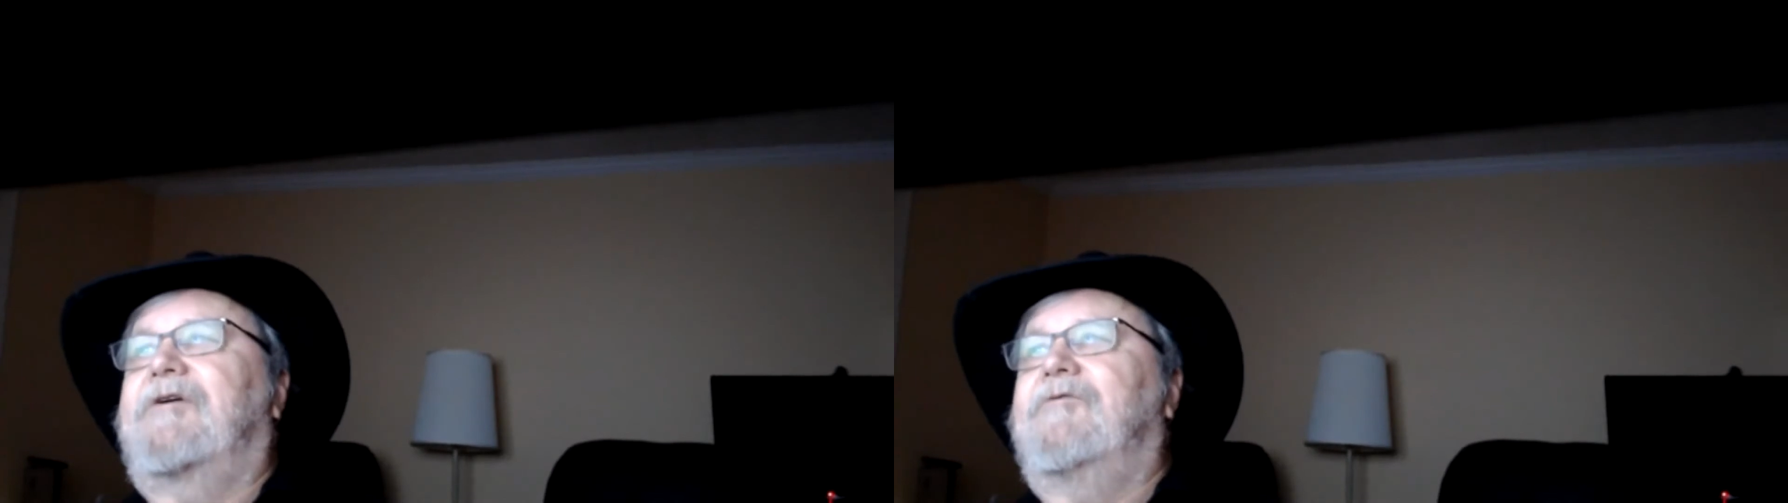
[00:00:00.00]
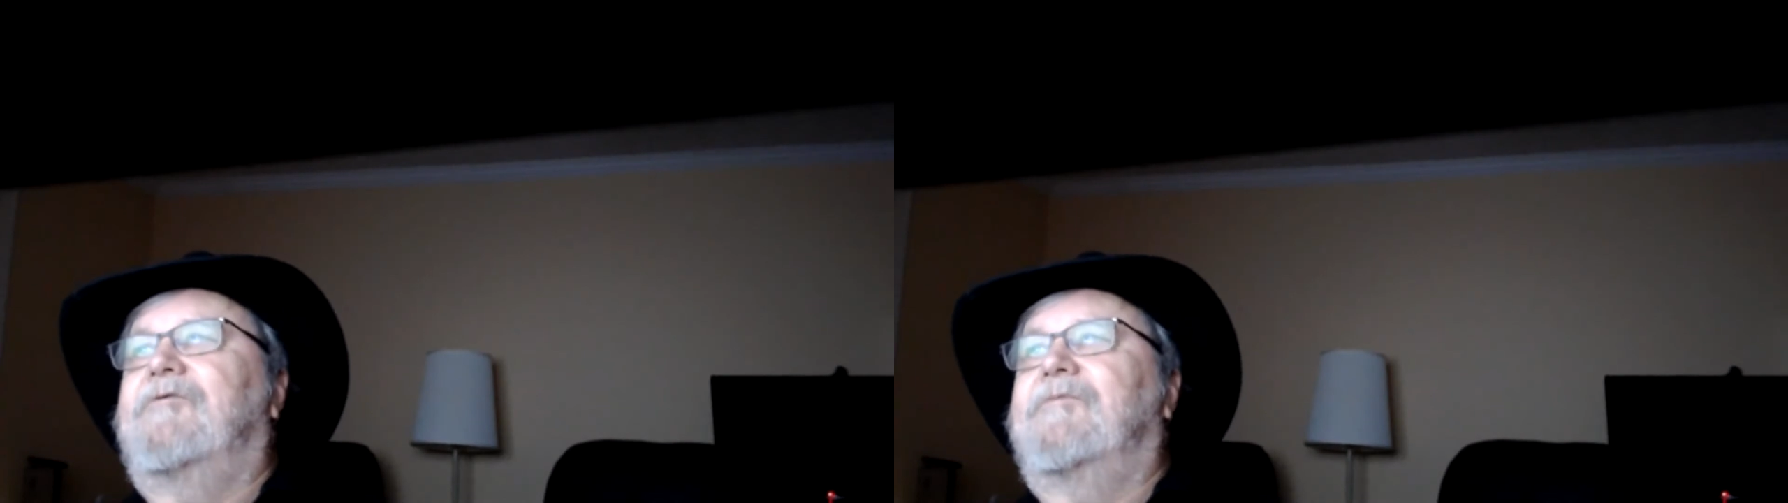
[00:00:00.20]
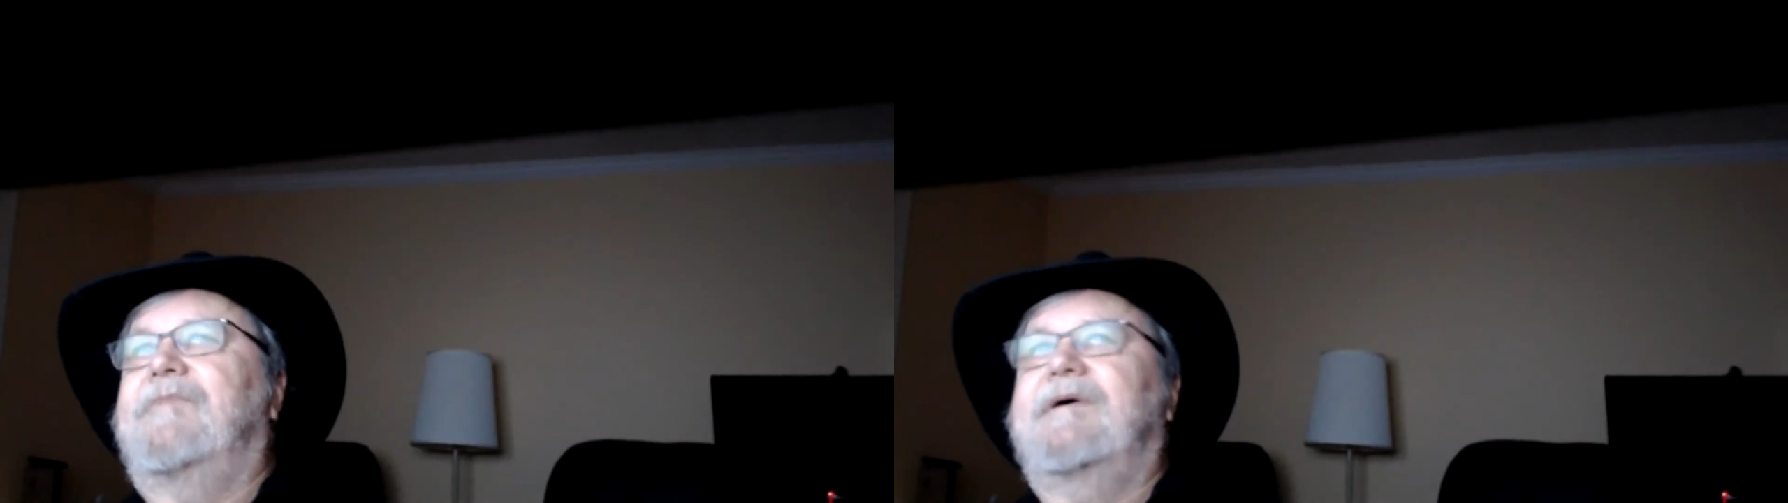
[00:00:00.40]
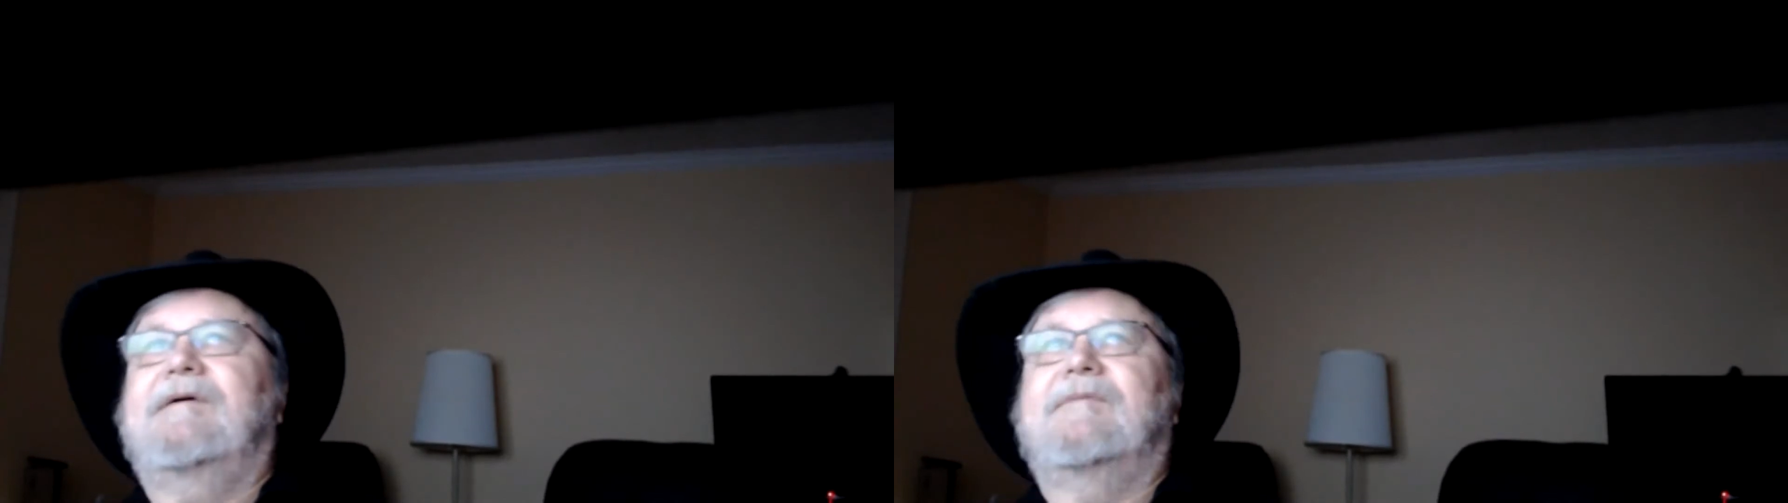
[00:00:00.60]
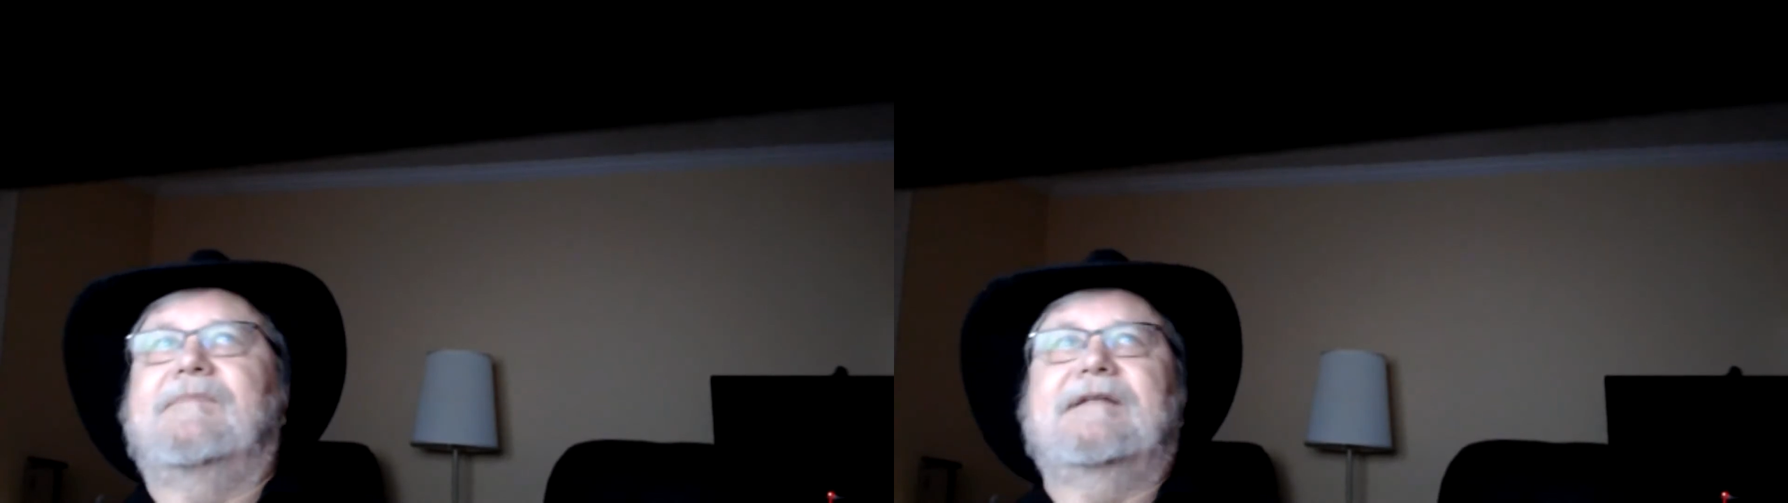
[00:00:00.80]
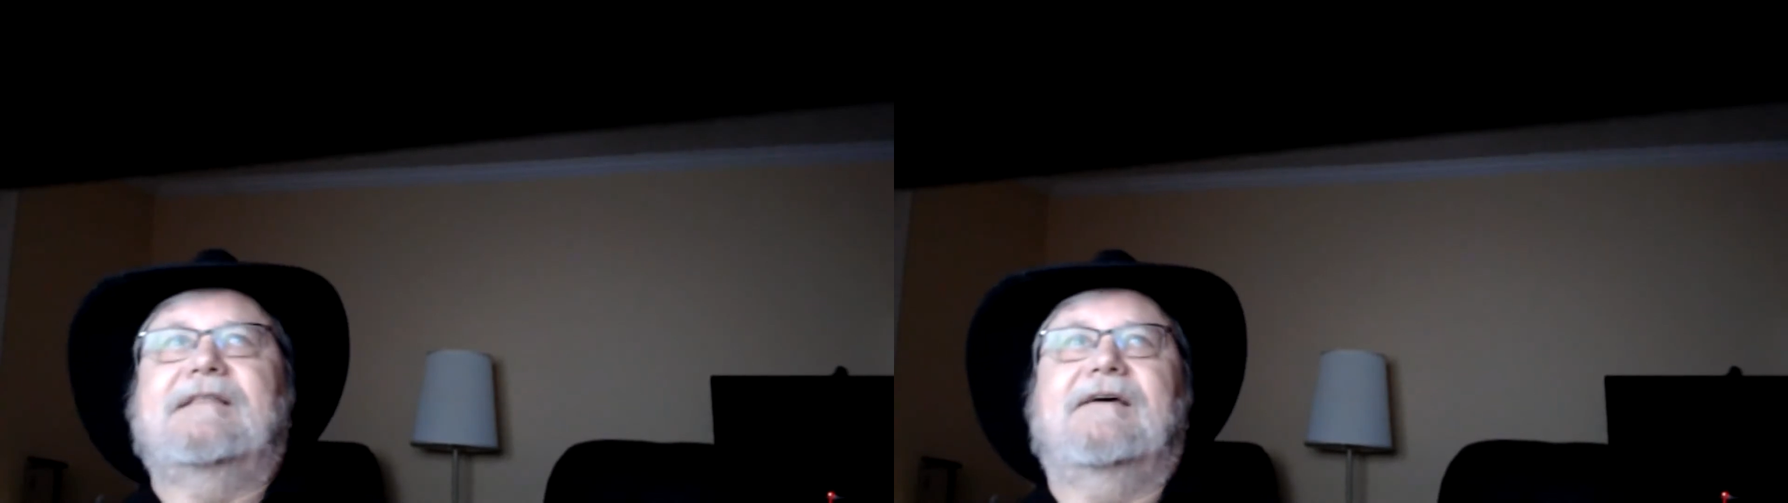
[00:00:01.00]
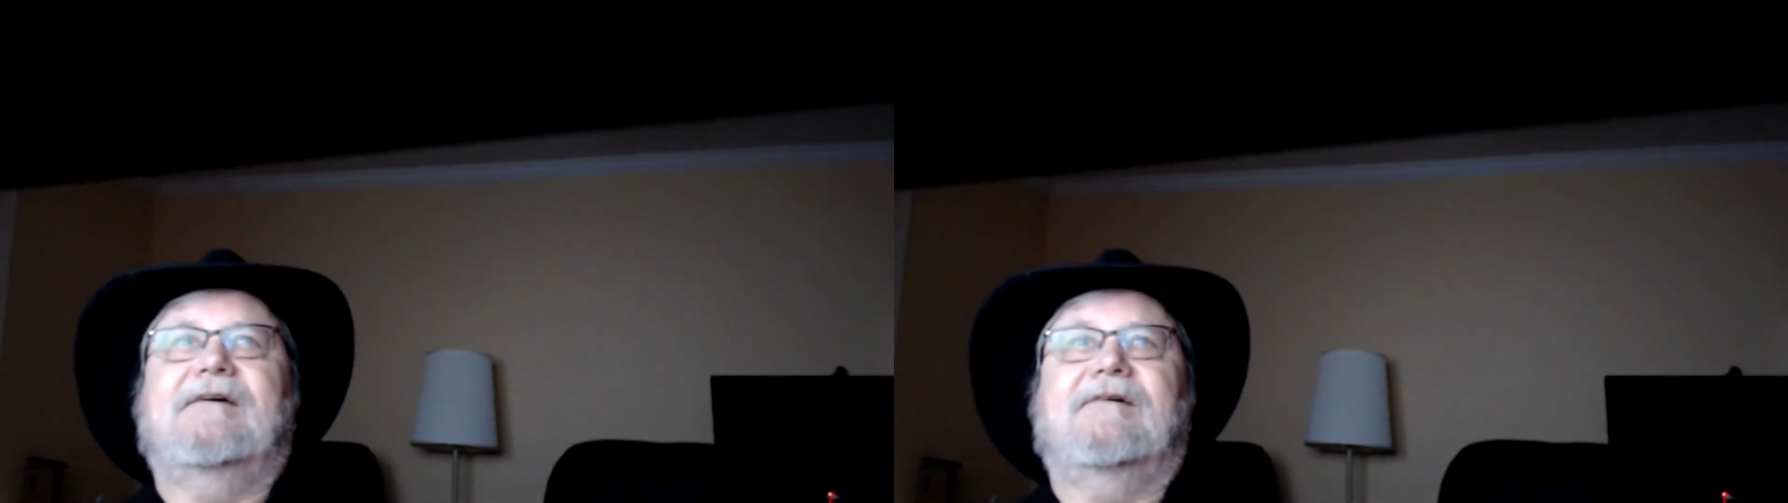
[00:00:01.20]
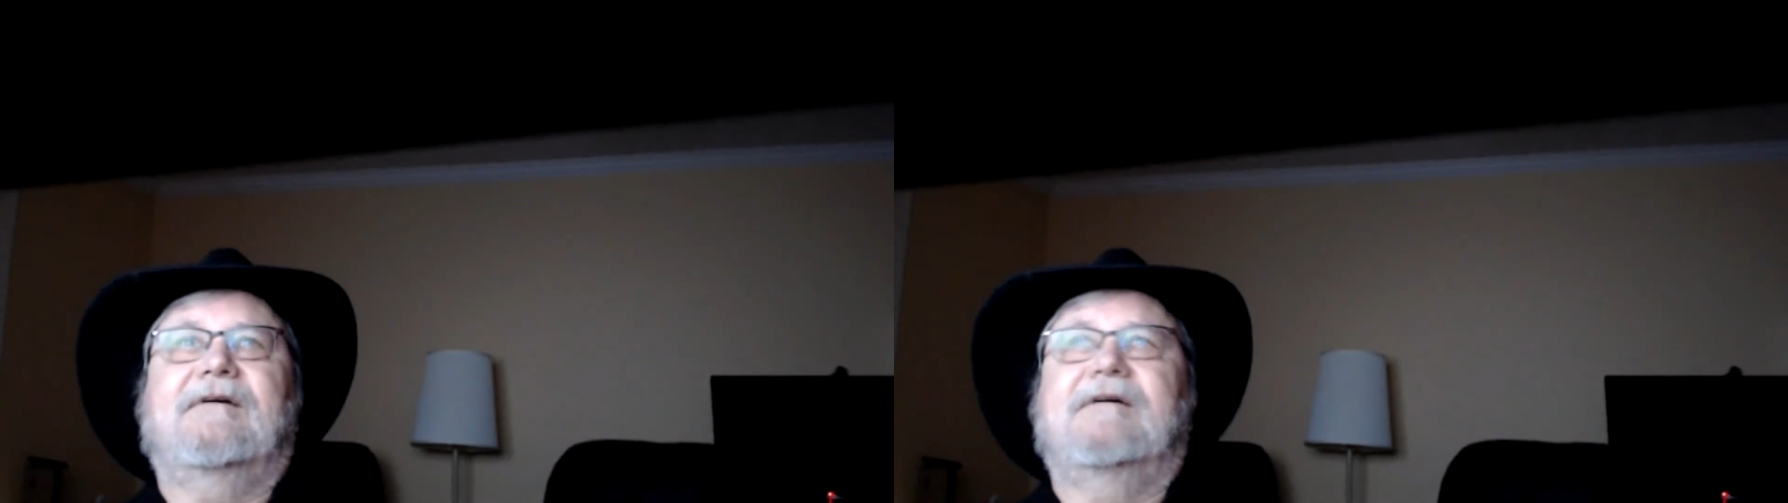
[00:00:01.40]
ohm, but they're